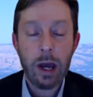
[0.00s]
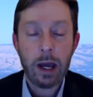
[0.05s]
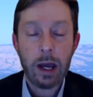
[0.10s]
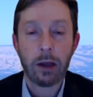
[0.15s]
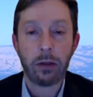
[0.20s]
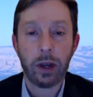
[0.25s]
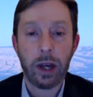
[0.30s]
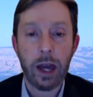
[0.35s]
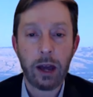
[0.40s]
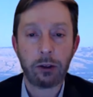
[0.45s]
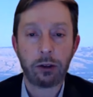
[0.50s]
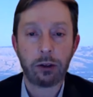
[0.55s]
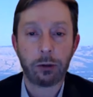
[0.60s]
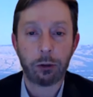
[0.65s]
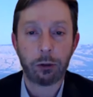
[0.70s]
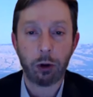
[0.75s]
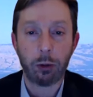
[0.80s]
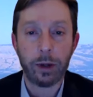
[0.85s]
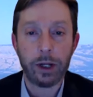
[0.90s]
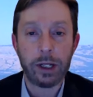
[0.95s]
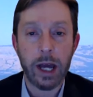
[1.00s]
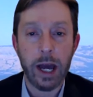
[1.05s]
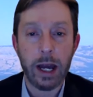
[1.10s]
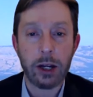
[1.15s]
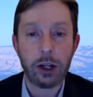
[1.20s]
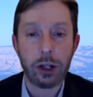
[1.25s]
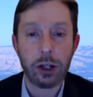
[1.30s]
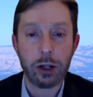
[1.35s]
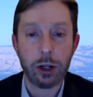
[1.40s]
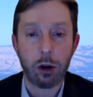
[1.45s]
In the case of
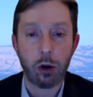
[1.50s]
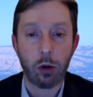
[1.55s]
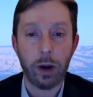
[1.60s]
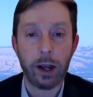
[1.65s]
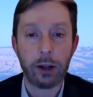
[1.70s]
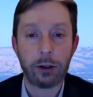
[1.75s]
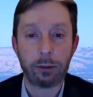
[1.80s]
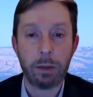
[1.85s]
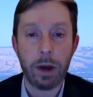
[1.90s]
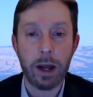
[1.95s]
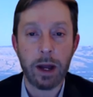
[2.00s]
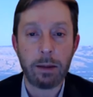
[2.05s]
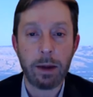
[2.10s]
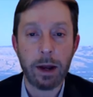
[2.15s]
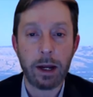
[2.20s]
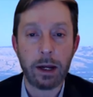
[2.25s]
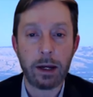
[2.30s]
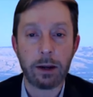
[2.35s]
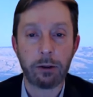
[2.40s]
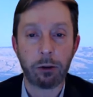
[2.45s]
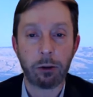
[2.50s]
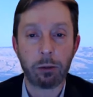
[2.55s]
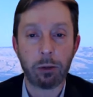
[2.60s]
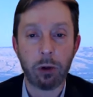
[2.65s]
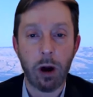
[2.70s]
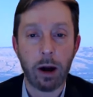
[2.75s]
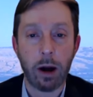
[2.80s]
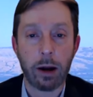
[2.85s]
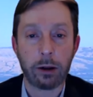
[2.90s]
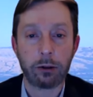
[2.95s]
fermentation, it creates many, many different
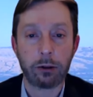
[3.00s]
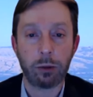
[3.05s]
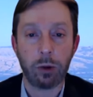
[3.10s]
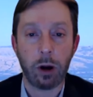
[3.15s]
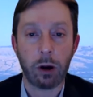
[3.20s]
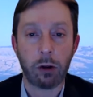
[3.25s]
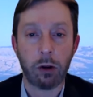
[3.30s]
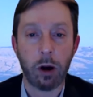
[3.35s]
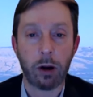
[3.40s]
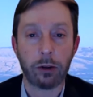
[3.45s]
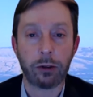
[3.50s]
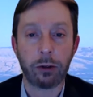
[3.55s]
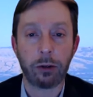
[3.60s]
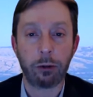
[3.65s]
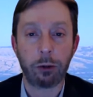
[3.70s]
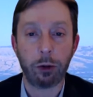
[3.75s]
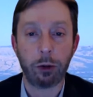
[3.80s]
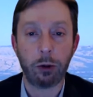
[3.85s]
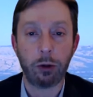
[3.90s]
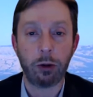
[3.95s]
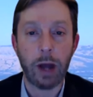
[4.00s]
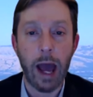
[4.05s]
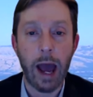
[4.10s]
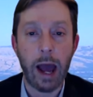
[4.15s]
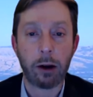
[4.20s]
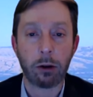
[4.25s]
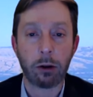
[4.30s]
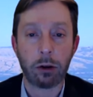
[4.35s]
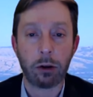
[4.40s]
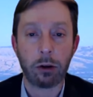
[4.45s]
products across the food,
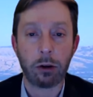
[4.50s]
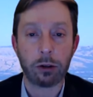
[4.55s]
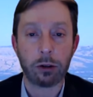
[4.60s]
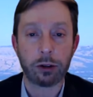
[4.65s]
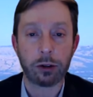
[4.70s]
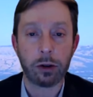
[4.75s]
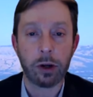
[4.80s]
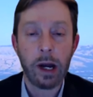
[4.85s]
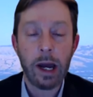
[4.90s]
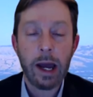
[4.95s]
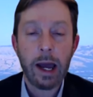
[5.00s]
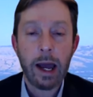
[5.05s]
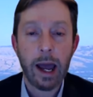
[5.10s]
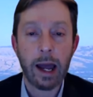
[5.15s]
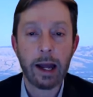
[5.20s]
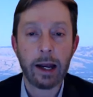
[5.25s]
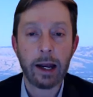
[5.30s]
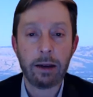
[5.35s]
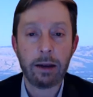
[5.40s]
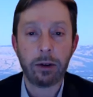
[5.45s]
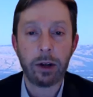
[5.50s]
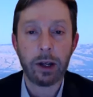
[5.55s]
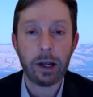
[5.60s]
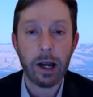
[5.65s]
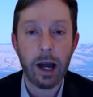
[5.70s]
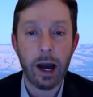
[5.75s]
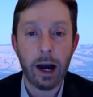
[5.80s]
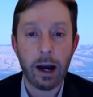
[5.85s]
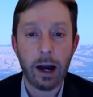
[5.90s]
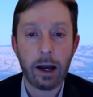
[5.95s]
agriculture, and even
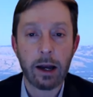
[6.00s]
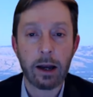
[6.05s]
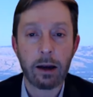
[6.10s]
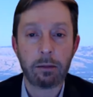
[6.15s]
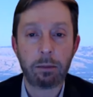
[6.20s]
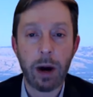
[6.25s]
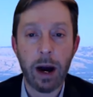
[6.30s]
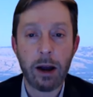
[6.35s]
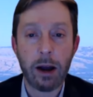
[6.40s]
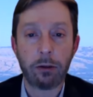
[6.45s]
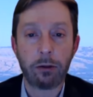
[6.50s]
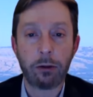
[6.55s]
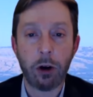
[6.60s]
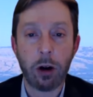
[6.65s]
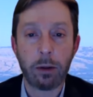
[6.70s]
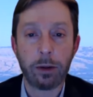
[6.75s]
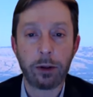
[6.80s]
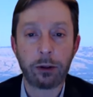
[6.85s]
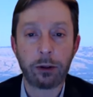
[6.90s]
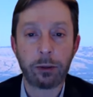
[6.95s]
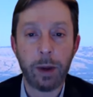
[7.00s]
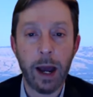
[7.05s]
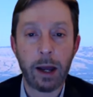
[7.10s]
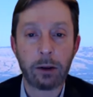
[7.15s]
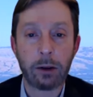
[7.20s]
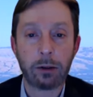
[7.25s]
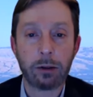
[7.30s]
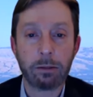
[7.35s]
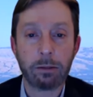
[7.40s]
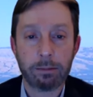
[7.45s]
biopharma
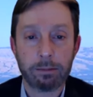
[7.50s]
space.